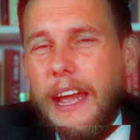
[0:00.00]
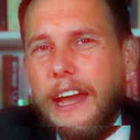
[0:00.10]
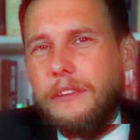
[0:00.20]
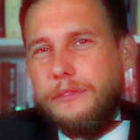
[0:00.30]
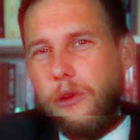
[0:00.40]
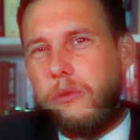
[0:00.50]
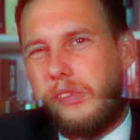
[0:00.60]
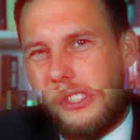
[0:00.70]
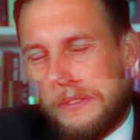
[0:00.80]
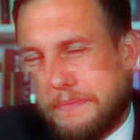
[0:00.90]
And of
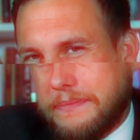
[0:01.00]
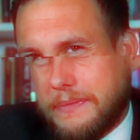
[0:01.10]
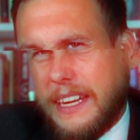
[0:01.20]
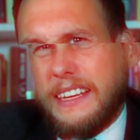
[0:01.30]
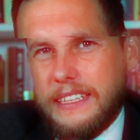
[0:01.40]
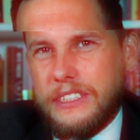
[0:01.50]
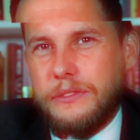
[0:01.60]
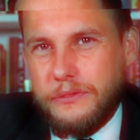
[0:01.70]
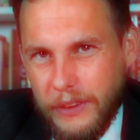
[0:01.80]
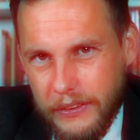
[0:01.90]
course, it is a
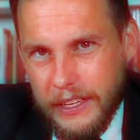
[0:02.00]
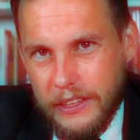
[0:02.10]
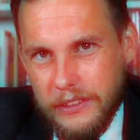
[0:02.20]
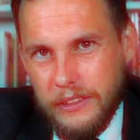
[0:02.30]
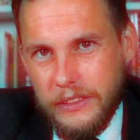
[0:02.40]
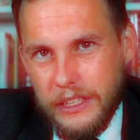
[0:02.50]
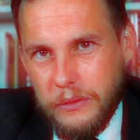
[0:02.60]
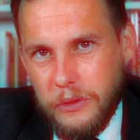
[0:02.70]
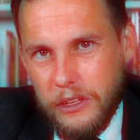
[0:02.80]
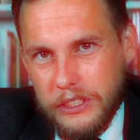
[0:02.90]
very good
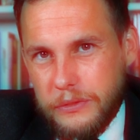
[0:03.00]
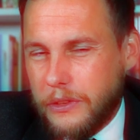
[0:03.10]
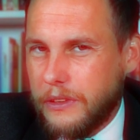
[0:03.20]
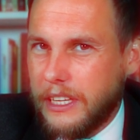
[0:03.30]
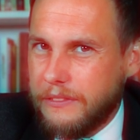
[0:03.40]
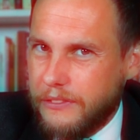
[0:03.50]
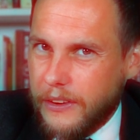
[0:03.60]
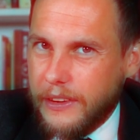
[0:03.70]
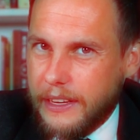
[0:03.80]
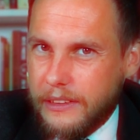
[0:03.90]
looking watch for a
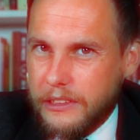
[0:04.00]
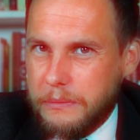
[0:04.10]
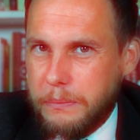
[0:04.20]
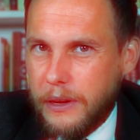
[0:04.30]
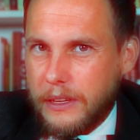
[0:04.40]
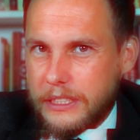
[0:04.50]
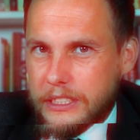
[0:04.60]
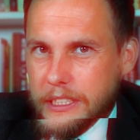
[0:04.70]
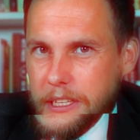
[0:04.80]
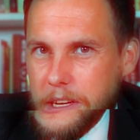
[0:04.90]
very good price.
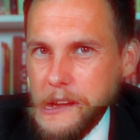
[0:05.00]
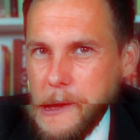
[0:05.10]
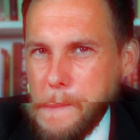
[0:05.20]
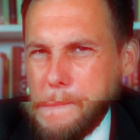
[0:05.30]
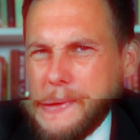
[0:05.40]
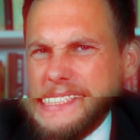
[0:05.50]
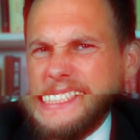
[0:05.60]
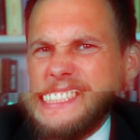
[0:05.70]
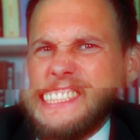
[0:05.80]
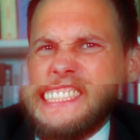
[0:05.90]
But
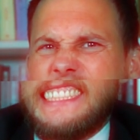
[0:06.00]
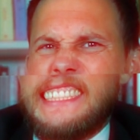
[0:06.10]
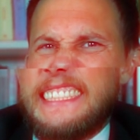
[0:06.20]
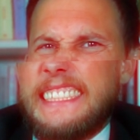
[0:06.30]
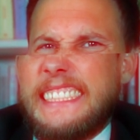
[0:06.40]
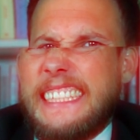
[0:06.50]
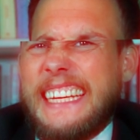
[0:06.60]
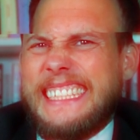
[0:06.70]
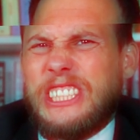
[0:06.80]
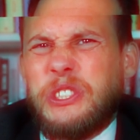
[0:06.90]

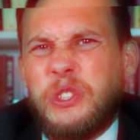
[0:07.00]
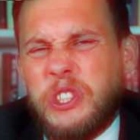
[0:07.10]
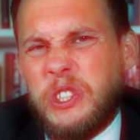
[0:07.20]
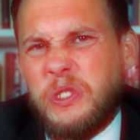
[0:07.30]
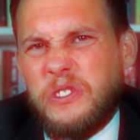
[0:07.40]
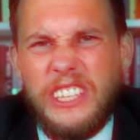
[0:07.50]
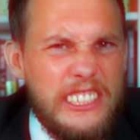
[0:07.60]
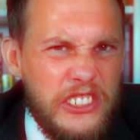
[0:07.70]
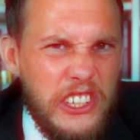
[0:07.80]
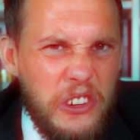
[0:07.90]
it's also
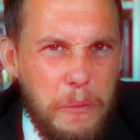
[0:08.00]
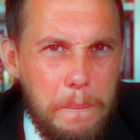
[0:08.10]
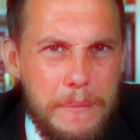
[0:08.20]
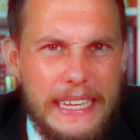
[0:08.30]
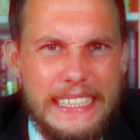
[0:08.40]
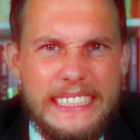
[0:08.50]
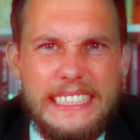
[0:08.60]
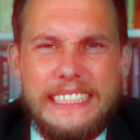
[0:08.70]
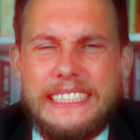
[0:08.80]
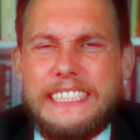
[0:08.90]
retro.
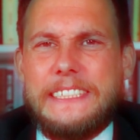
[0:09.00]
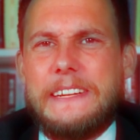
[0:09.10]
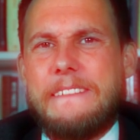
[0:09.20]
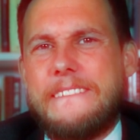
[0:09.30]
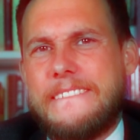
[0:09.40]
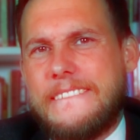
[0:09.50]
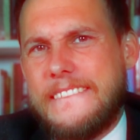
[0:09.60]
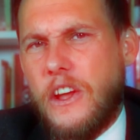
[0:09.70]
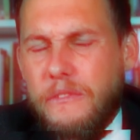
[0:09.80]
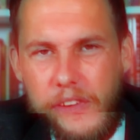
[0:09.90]
It's
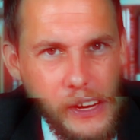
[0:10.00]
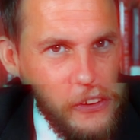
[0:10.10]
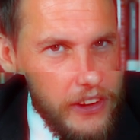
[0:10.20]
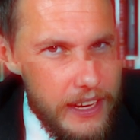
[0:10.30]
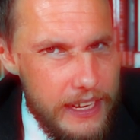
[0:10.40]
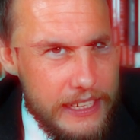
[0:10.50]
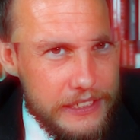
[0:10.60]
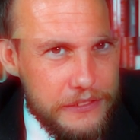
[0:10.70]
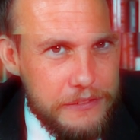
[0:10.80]
not very creative.